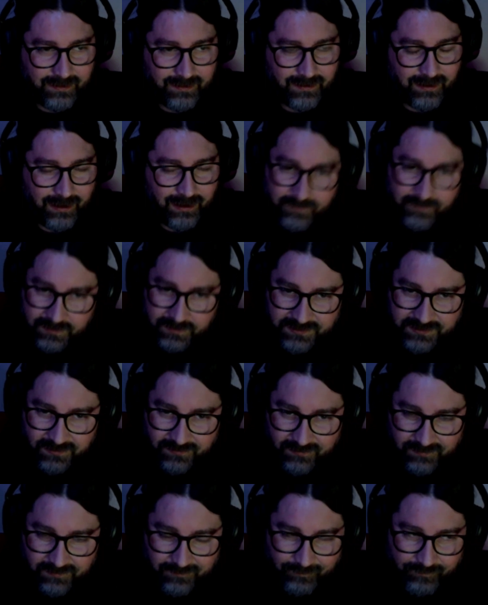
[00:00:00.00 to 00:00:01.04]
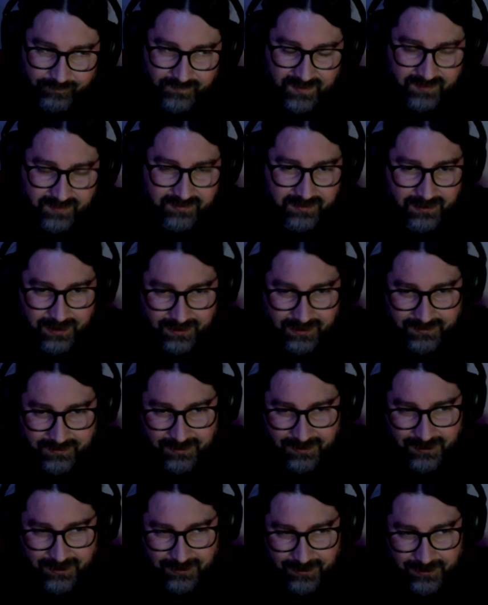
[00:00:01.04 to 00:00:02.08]
and then she's
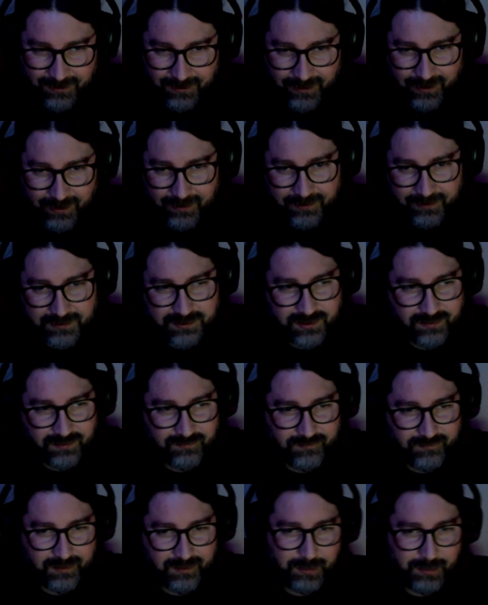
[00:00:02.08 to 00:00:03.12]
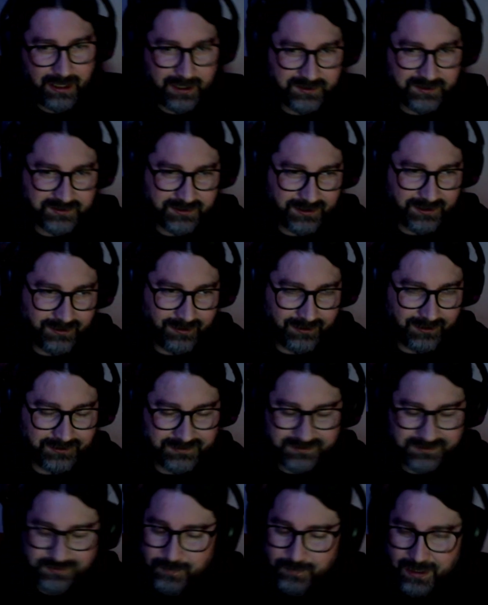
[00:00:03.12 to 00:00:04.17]
disconnected, and then she's very passionate, and
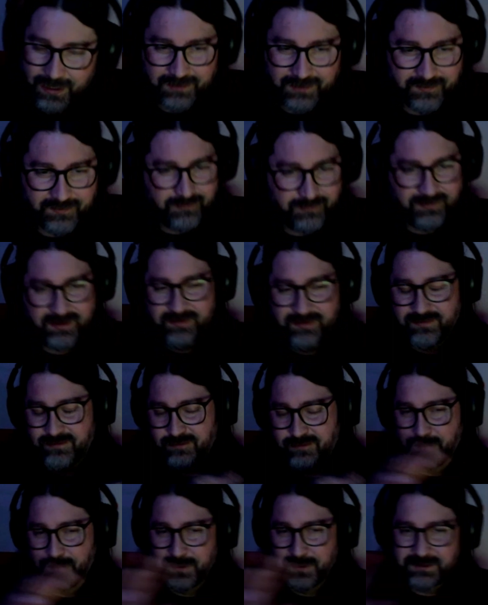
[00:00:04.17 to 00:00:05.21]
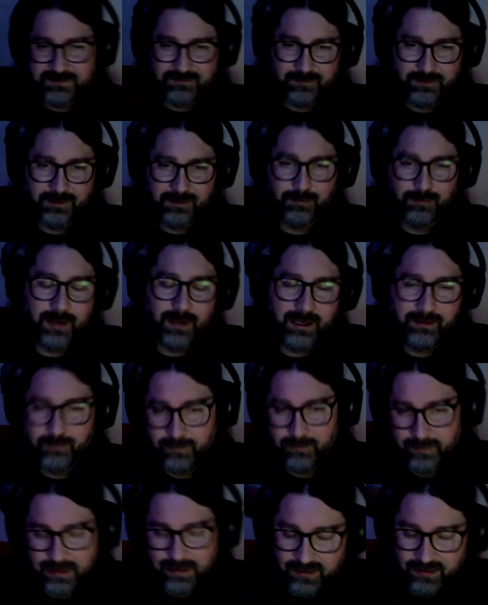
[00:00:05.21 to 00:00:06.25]
man, you see so much from her.
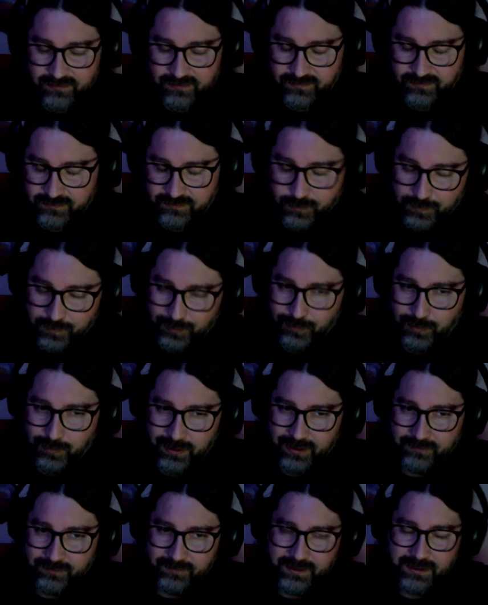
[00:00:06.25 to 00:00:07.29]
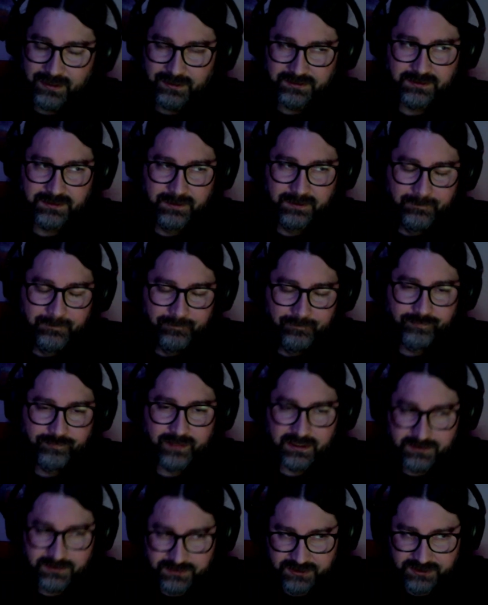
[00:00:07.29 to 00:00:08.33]
Super wide range.
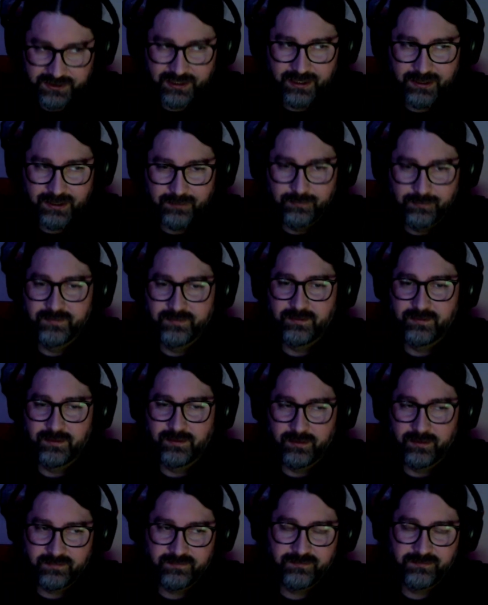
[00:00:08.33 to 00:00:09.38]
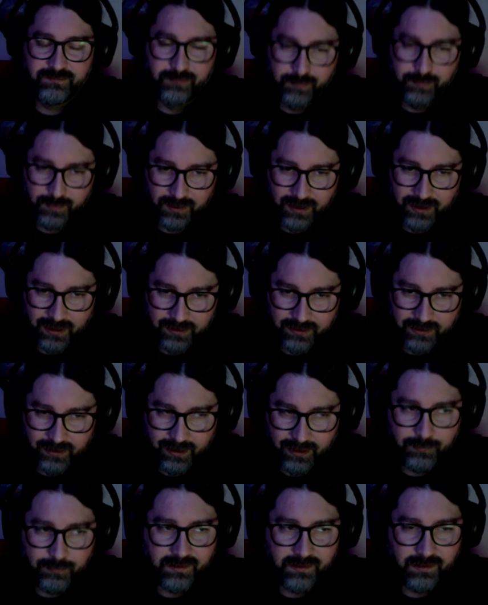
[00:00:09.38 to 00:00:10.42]
She was a super highlight.
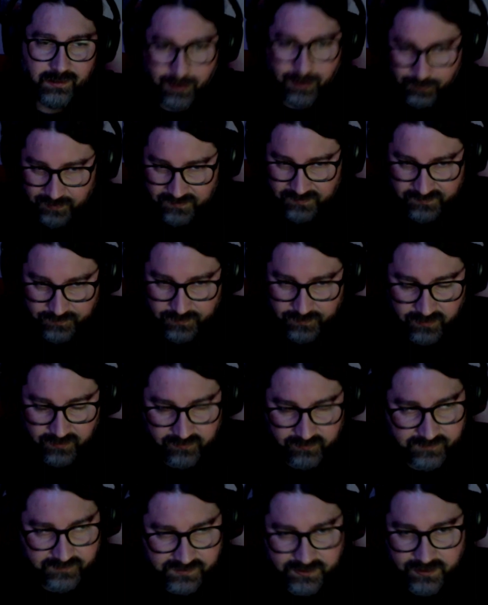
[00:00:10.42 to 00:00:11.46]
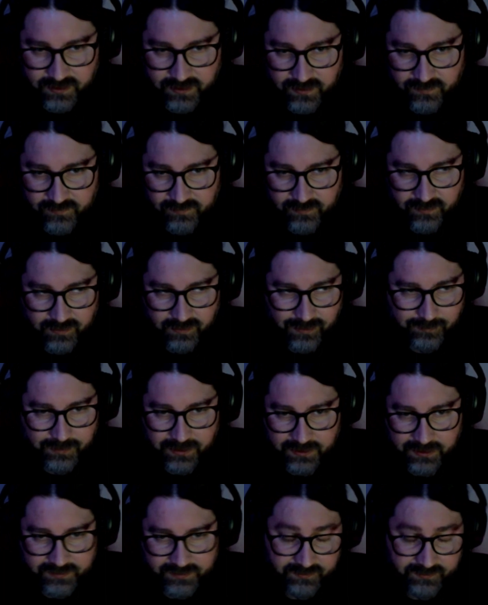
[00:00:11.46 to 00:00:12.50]
I would not be surprised if she gets a
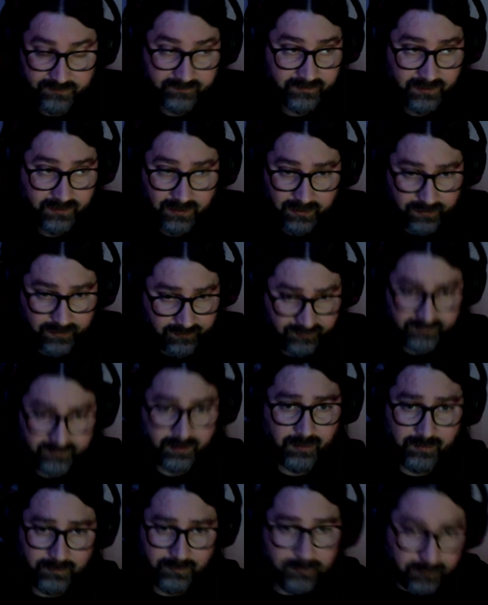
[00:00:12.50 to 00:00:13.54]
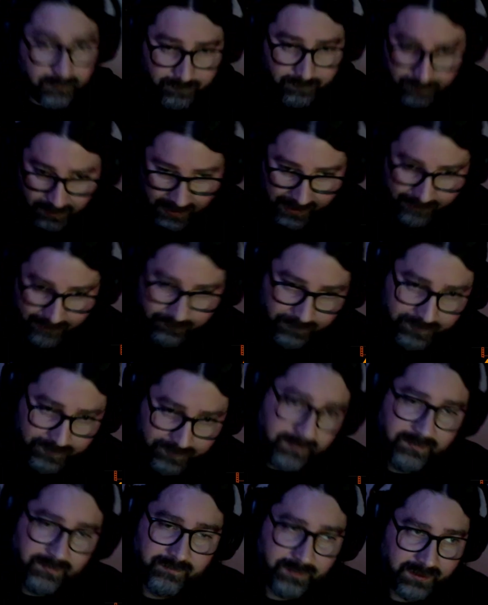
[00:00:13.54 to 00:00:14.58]
nomination of some high
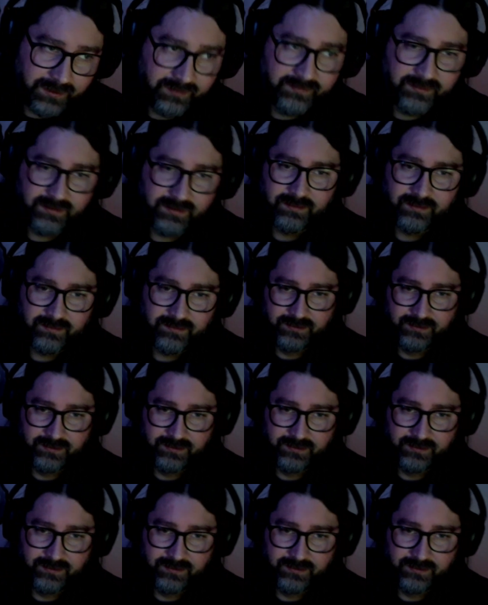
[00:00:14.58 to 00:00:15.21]
repute because of this.